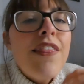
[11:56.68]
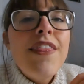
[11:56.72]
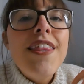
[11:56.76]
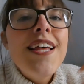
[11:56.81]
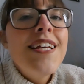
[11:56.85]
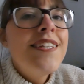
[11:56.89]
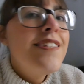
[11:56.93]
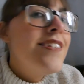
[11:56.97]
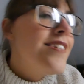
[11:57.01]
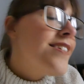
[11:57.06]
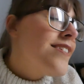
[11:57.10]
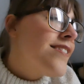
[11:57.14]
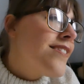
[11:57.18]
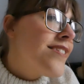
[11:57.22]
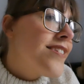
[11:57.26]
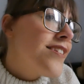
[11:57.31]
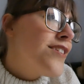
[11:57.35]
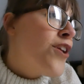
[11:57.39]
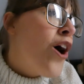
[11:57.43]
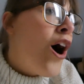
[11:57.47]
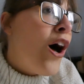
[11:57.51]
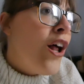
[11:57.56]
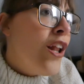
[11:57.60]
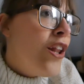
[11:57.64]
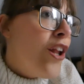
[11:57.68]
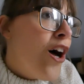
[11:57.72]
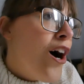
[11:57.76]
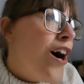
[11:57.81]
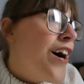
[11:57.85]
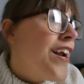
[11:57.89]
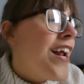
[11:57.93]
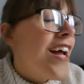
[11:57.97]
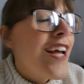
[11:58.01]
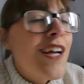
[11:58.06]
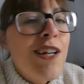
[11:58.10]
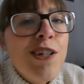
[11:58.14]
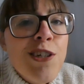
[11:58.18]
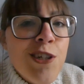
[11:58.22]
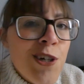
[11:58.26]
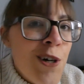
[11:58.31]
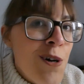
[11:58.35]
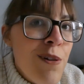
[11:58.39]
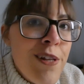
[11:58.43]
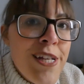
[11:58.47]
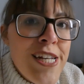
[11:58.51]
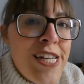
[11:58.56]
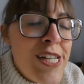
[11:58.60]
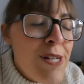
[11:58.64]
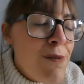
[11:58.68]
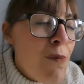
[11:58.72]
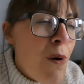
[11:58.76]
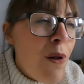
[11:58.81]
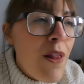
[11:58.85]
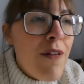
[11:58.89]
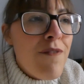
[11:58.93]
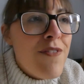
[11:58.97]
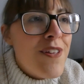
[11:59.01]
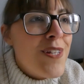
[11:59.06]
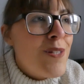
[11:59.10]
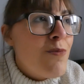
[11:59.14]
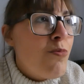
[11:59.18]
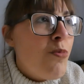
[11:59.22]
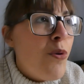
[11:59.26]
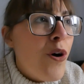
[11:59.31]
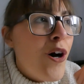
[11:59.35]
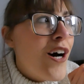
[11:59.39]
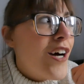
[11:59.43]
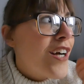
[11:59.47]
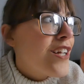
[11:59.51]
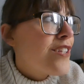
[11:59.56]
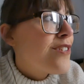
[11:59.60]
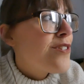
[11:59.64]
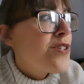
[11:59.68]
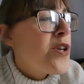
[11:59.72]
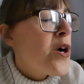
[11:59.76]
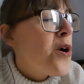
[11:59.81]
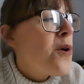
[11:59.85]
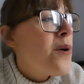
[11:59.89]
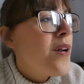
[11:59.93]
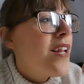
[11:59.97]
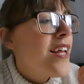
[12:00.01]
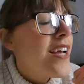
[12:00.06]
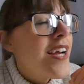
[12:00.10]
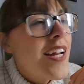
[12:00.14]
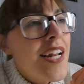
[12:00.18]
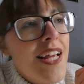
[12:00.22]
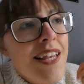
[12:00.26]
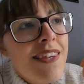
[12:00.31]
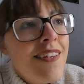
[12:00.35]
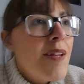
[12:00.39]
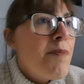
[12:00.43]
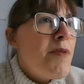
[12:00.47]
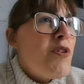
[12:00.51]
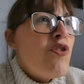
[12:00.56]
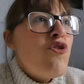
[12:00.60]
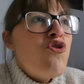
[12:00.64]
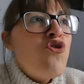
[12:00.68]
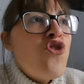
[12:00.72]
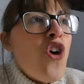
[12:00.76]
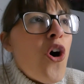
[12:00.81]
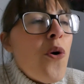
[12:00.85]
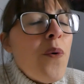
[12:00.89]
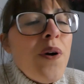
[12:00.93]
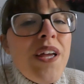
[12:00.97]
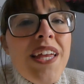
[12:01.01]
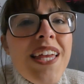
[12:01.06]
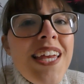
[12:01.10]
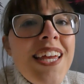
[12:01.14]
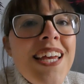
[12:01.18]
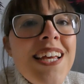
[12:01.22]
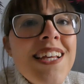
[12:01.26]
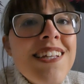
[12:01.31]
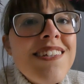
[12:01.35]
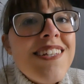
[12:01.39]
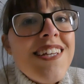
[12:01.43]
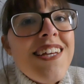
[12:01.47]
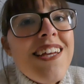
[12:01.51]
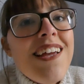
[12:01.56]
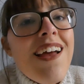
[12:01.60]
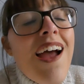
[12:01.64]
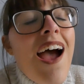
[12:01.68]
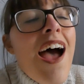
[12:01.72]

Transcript: this is not a lot. I can totally do all of this work. It's totally good. It's gonna be so easy.